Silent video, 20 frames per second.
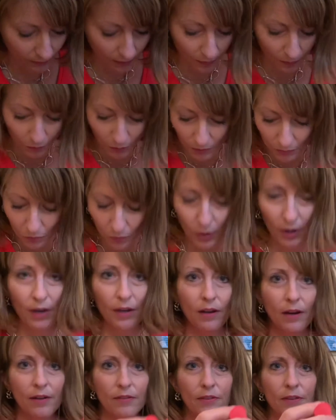got one more, and
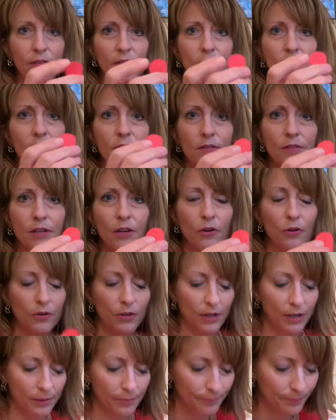I think this is
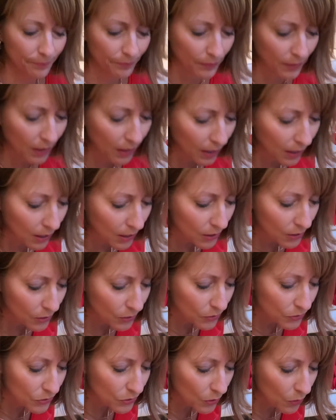Caroline.
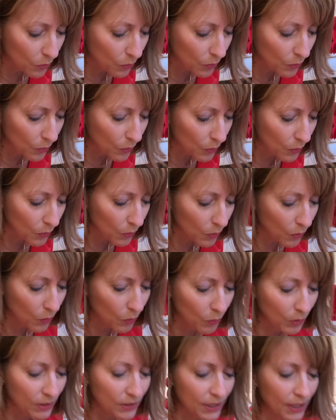So
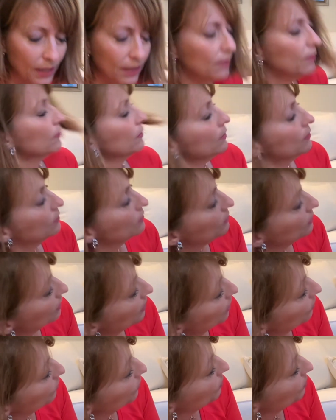we take this and we